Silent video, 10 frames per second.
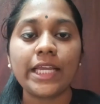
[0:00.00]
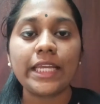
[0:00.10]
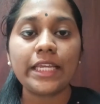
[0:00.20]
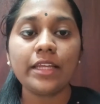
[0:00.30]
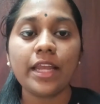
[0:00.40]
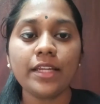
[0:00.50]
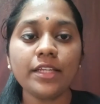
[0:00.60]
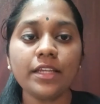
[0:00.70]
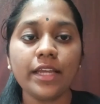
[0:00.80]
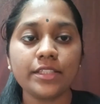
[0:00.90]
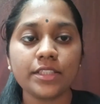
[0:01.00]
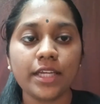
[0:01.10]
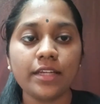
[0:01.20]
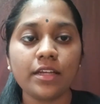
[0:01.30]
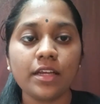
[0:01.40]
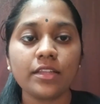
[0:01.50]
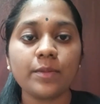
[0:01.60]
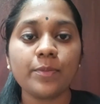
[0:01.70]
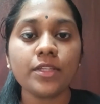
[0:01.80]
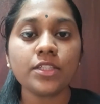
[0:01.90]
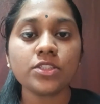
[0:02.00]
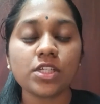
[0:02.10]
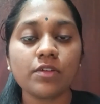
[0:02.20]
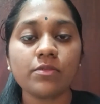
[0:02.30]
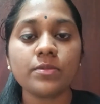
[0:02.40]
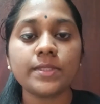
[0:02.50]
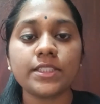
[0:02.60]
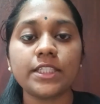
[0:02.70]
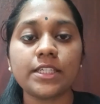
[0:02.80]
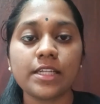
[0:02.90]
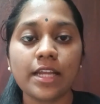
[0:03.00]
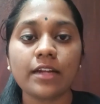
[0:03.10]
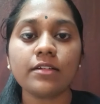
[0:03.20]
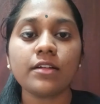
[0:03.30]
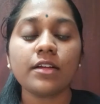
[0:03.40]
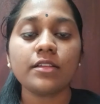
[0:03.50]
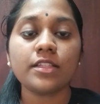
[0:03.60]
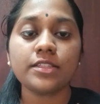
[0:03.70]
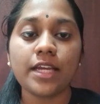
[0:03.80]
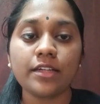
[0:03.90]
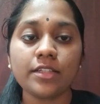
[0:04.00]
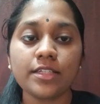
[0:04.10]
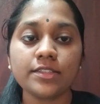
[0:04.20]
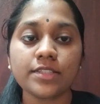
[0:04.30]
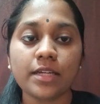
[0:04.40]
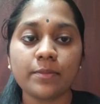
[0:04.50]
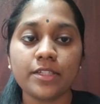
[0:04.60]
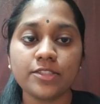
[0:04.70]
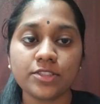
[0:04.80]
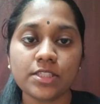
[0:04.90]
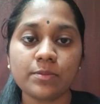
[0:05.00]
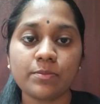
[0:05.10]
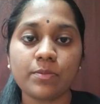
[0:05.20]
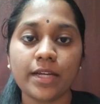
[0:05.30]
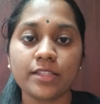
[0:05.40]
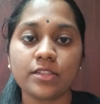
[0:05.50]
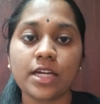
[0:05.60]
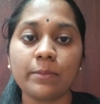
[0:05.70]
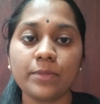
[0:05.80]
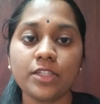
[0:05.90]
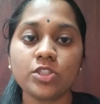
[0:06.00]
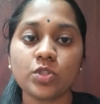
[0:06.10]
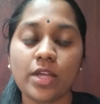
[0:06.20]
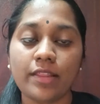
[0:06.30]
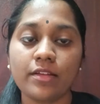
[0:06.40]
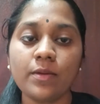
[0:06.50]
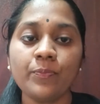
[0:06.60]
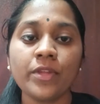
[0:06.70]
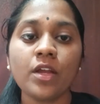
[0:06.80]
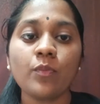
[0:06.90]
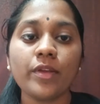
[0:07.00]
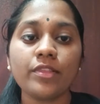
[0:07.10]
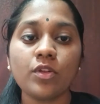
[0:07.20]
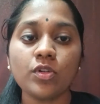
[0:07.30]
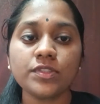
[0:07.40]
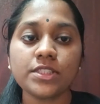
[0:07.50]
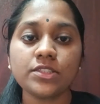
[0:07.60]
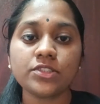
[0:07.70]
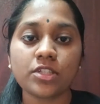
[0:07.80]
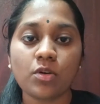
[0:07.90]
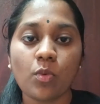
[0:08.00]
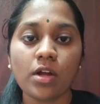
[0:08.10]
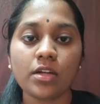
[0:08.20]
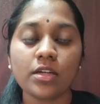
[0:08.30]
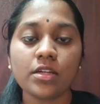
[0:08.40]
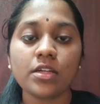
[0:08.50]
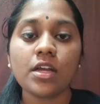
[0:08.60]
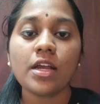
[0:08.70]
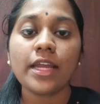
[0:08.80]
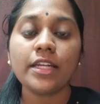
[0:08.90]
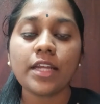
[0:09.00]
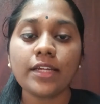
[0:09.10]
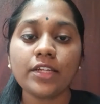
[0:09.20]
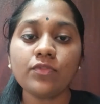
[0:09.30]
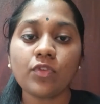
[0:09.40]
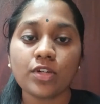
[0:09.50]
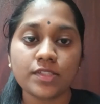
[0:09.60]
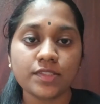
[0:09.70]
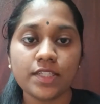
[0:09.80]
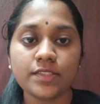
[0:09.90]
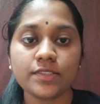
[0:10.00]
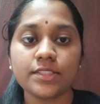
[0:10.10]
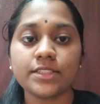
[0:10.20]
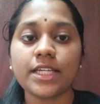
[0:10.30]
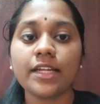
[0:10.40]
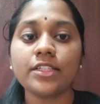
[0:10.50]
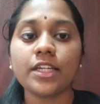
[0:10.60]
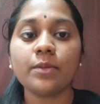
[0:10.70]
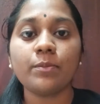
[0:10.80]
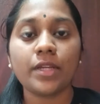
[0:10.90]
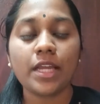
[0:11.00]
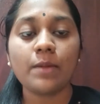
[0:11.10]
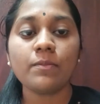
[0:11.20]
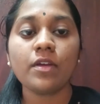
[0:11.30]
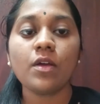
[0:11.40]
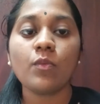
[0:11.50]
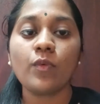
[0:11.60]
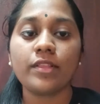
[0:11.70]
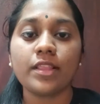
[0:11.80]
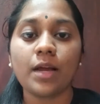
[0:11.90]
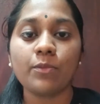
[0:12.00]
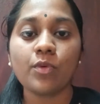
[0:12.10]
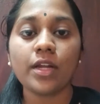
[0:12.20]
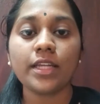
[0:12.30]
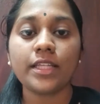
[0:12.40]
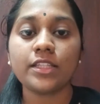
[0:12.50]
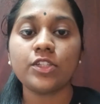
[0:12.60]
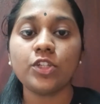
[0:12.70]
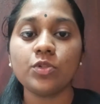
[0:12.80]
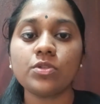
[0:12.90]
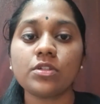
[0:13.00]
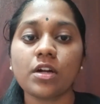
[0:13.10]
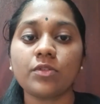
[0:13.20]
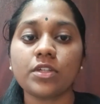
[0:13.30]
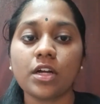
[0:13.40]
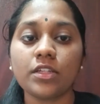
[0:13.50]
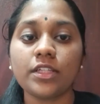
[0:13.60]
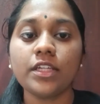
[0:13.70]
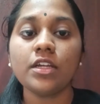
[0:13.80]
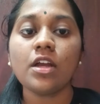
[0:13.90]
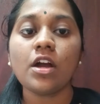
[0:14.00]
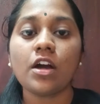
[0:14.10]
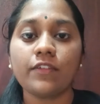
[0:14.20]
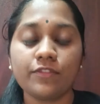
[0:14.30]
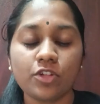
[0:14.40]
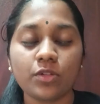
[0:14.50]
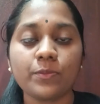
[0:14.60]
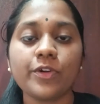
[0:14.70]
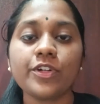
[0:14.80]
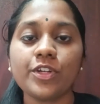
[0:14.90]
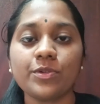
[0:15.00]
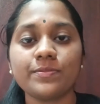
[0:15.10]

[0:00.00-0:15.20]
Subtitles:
In 1888, the British government declared territories administered by the company together with those in Sarawak. In 1946, the territory became with Labuan in the new Crown Colony of North Borneo.